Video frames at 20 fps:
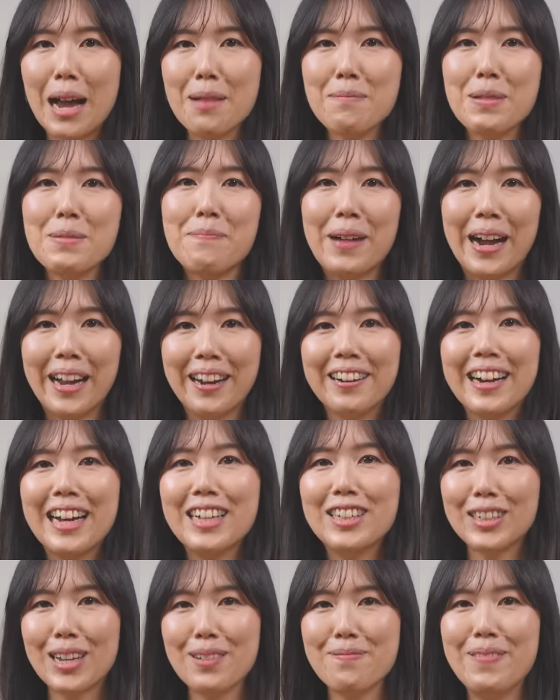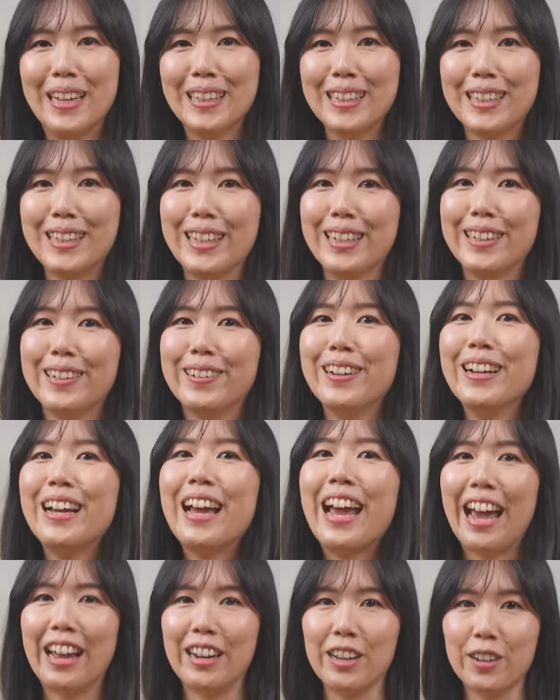I'm a buyer at JetPens too.
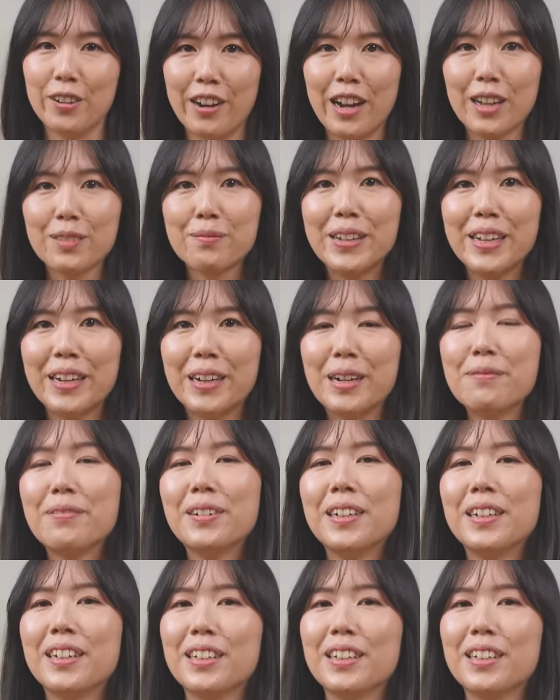And it cracked me up.